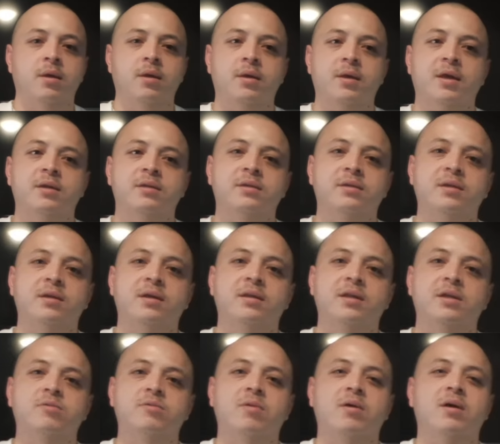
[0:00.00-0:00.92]
Yeah, see,
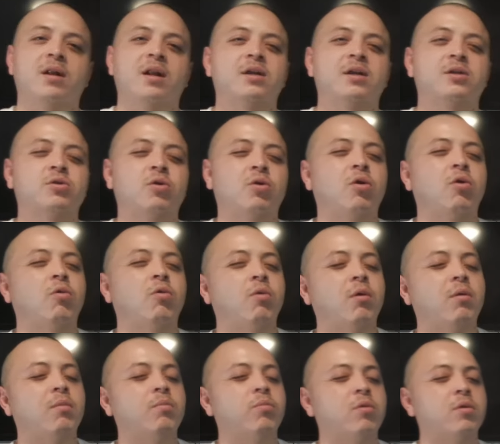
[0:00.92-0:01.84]
that's why I like Cholo
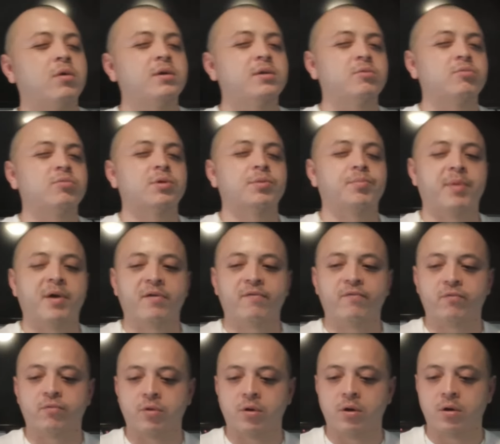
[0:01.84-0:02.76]
Juan, bro. He's
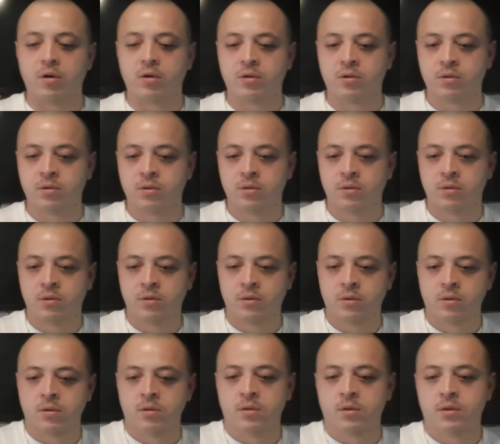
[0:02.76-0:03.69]
respectful, dog. You know
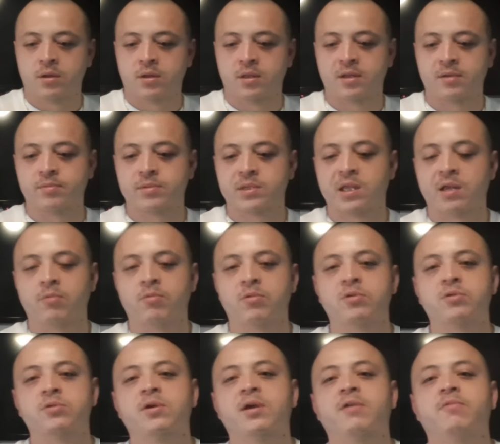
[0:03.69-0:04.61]
what I'm saying?
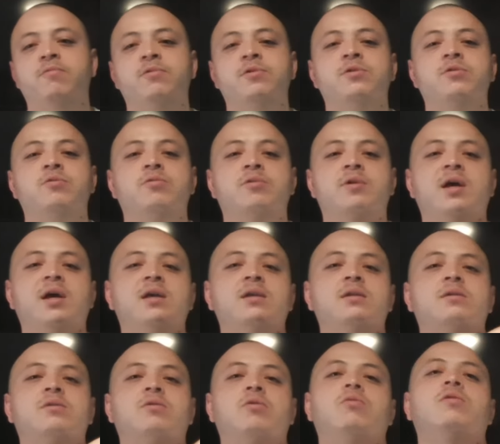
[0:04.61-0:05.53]
Why don't you have one of your
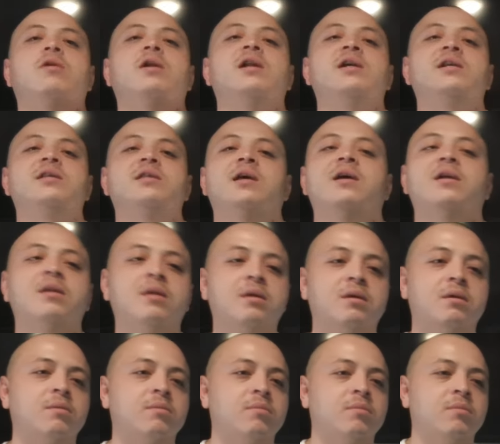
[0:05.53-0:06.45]
guests go clean that
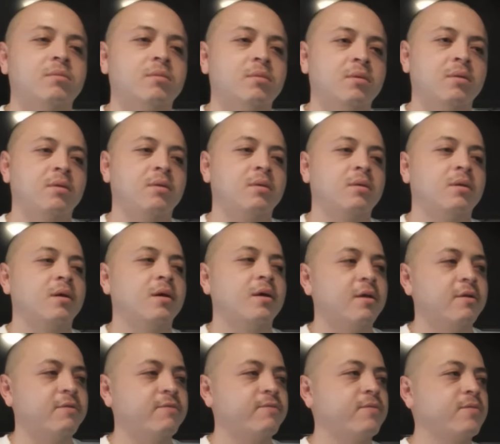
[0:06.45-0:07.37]
up?
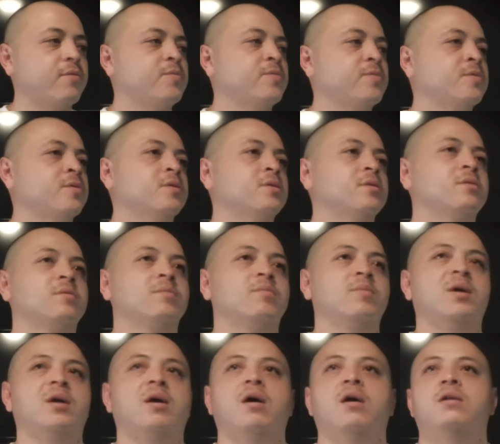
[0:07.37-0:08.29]
You feel me?
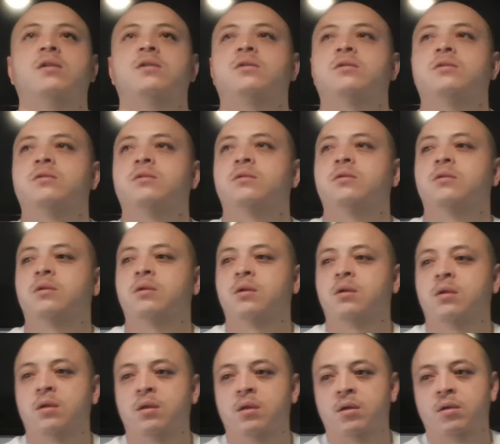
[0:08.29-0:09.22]
Be honest.
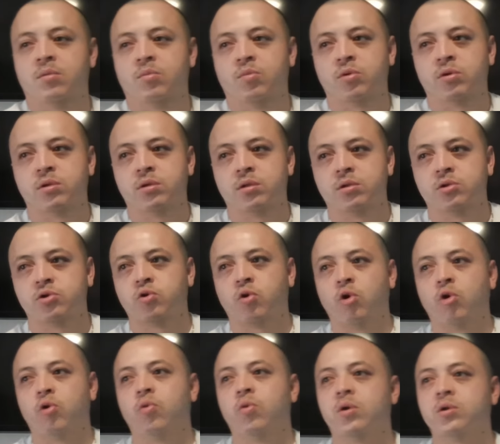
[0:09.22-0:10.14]
But
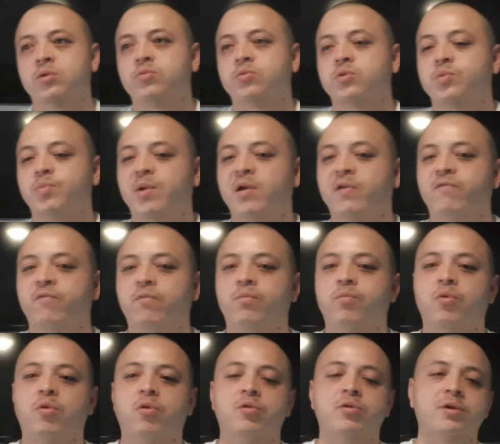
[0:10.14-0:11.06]
Cholo Juan's respectful,
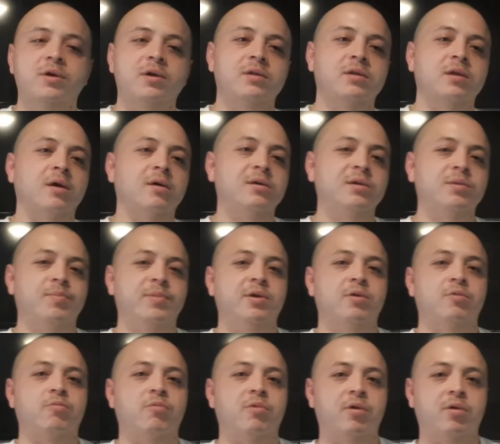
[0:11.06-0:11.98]
bro. You can tell he's
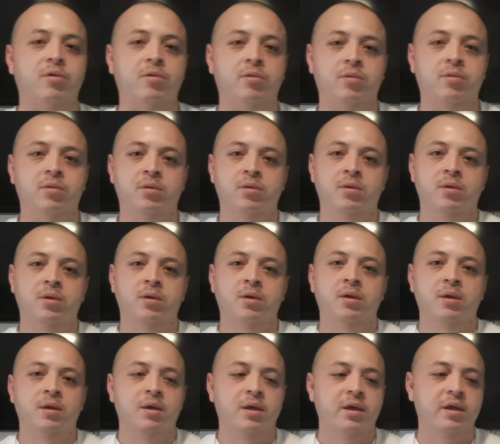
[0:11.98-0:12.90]
been around.
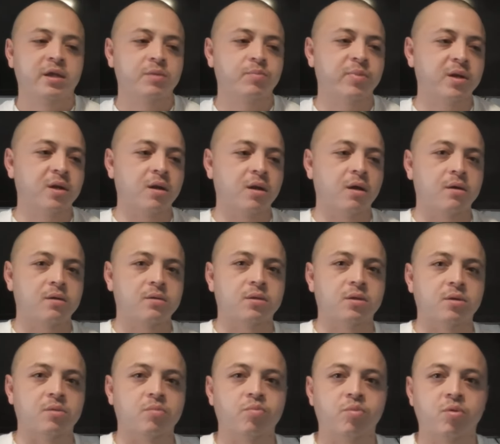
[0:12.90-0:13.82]
He's been
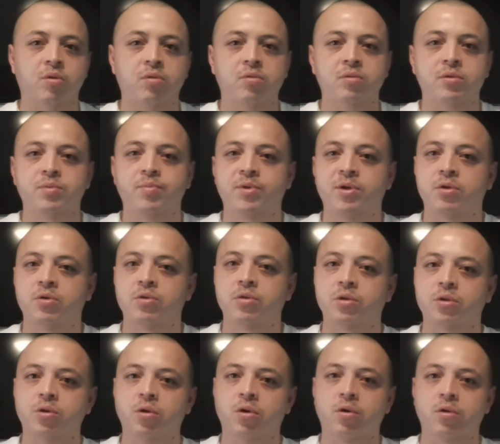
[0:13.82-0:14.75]
locked up, bro. He's been on
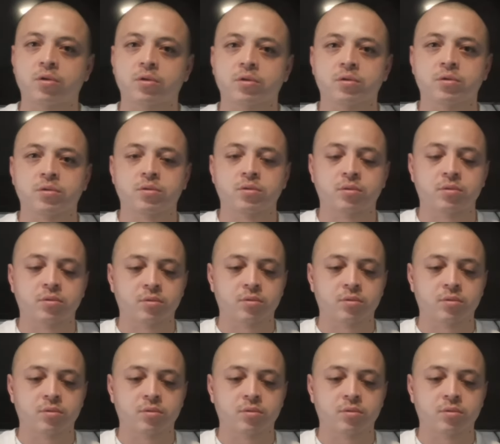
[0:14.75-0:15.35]
the yards.